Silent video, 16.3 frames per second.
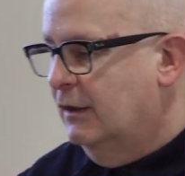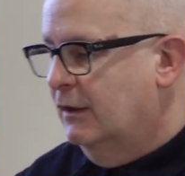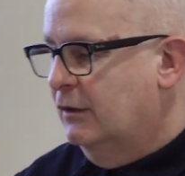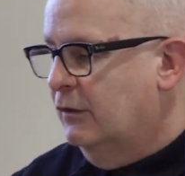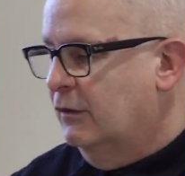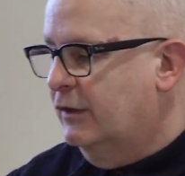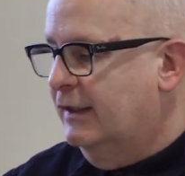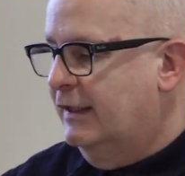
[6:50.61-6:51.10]

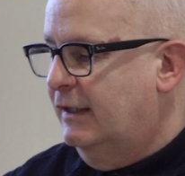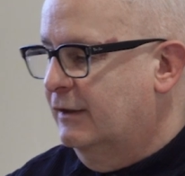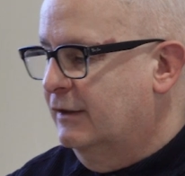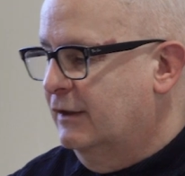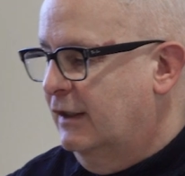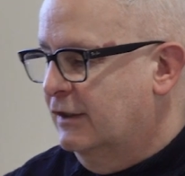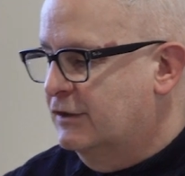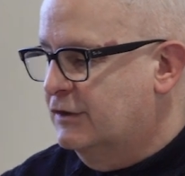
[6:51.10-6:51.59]
look at that,
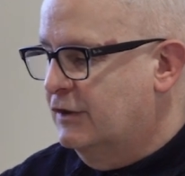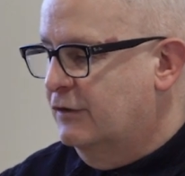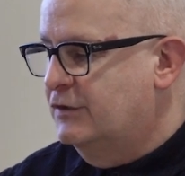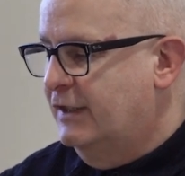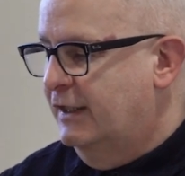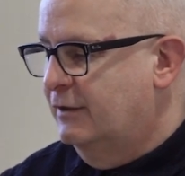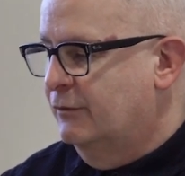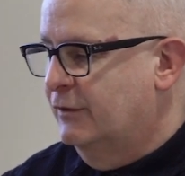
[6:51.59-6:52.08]

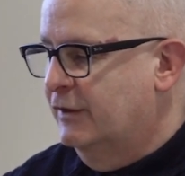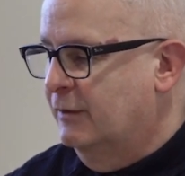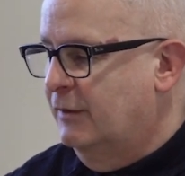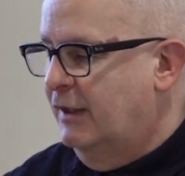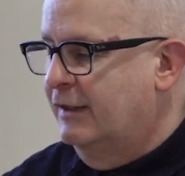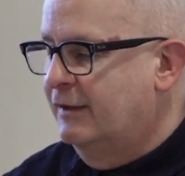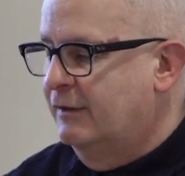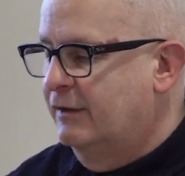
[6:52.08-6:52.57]
associate with them,
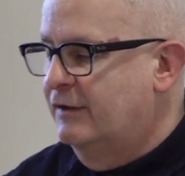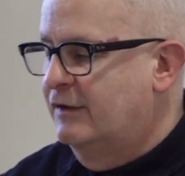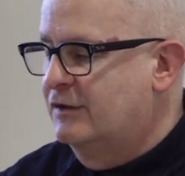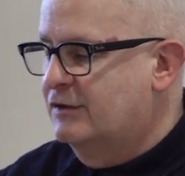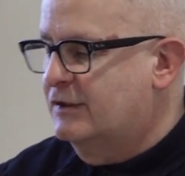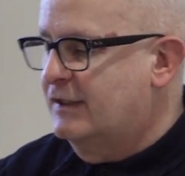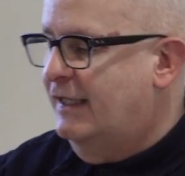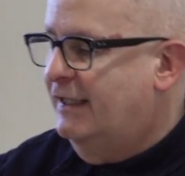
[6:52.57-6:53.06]
and
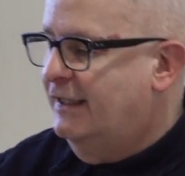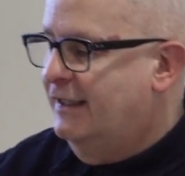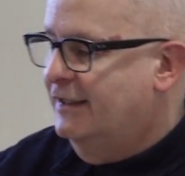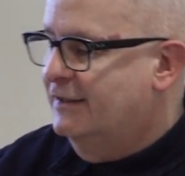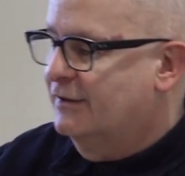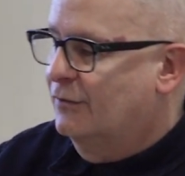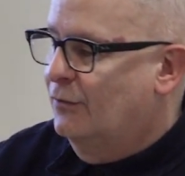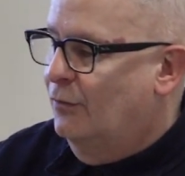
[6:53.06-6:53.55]

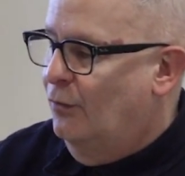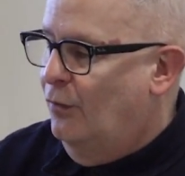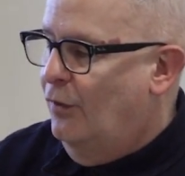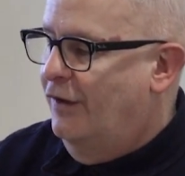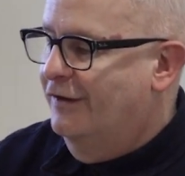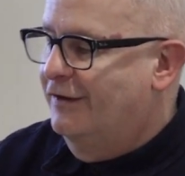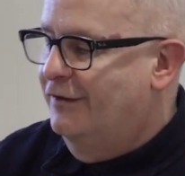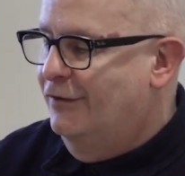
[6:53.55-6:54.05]
decide
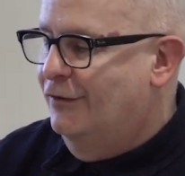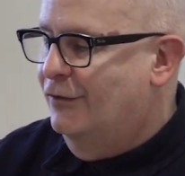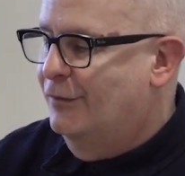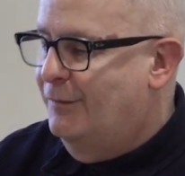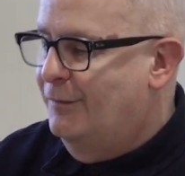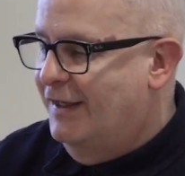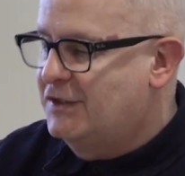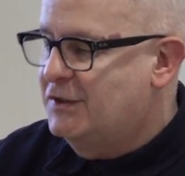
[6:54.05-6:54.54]
what
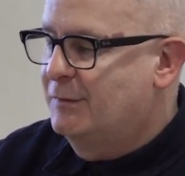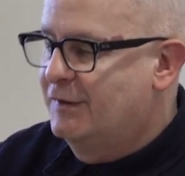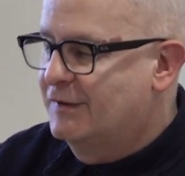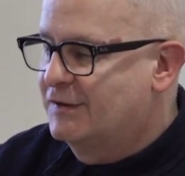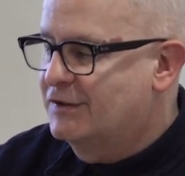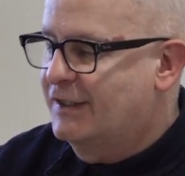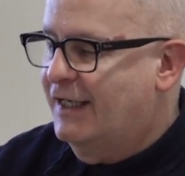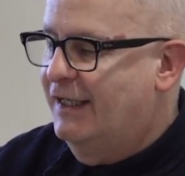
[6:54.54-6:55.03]
your
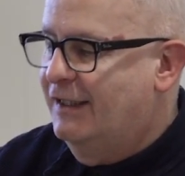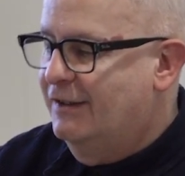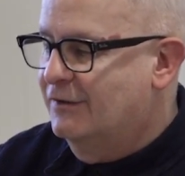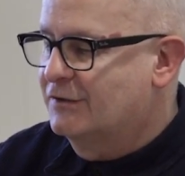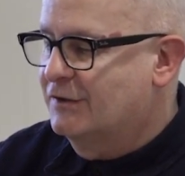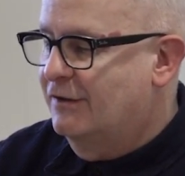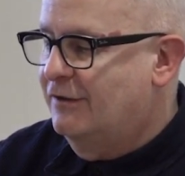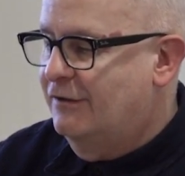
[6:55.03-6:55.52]
measurement
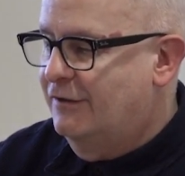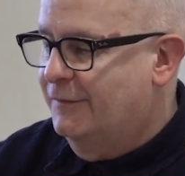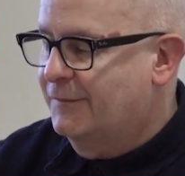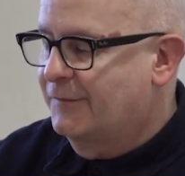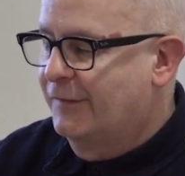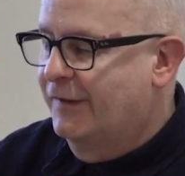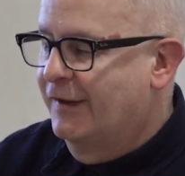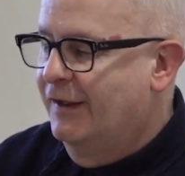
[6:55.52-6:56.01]
scales are.
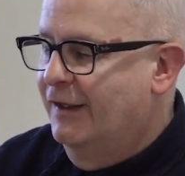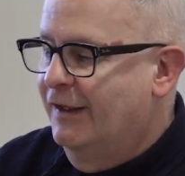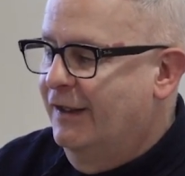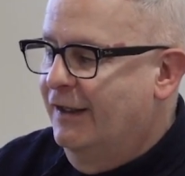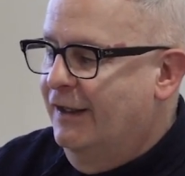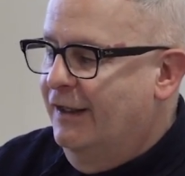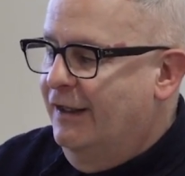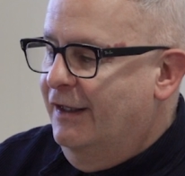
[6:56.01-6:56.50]

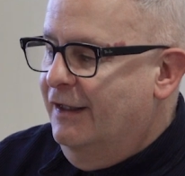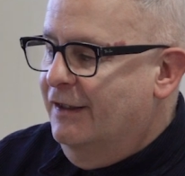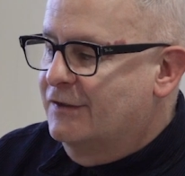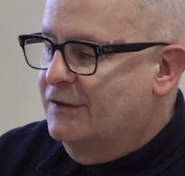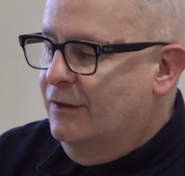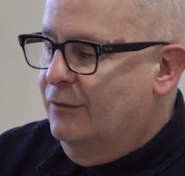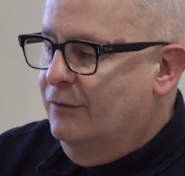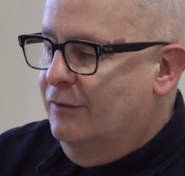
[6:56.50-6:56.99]

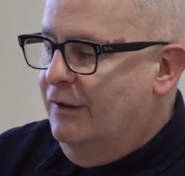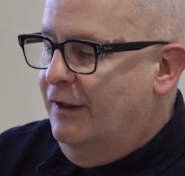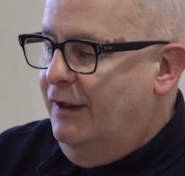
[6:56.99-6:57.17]
So